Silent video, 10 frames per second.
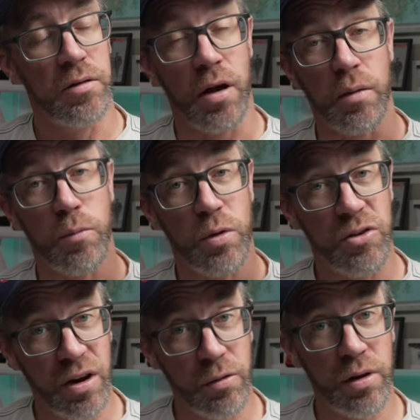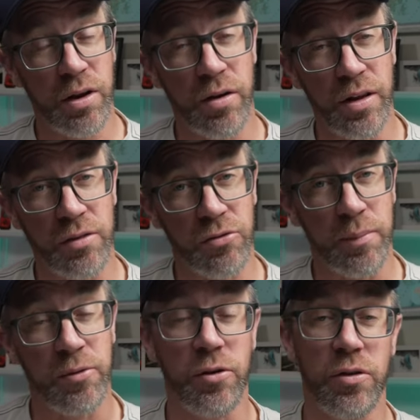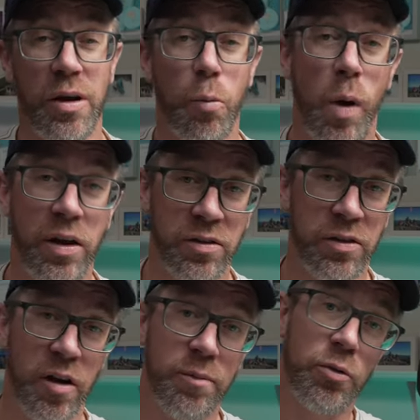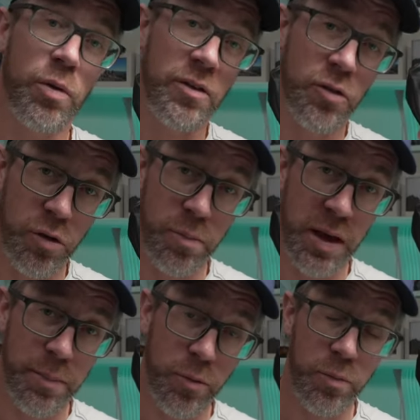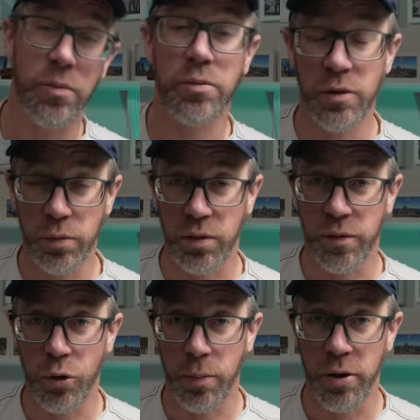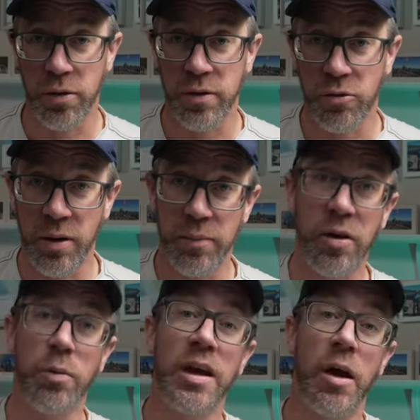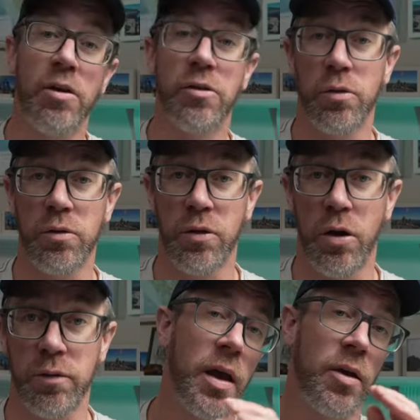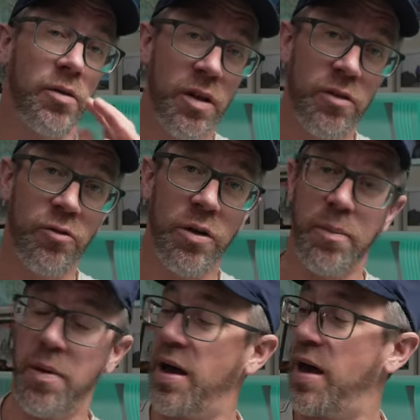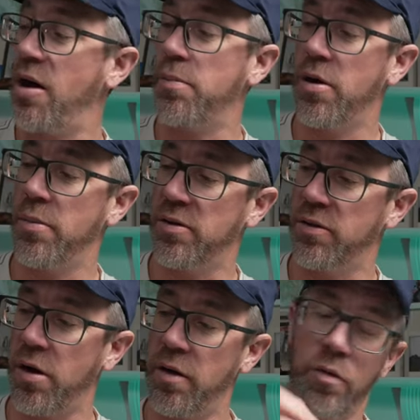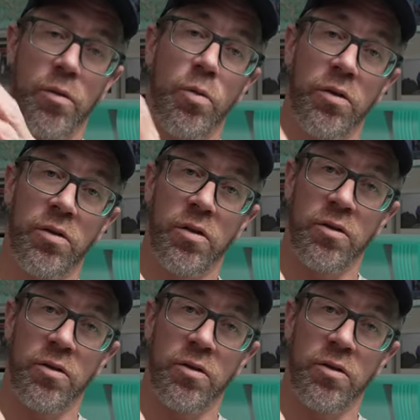So we generally on these trips use 1 stove between 2 people. This was a 4-person trip, so we carried 2 stoves. And on this trip, our primary stove was the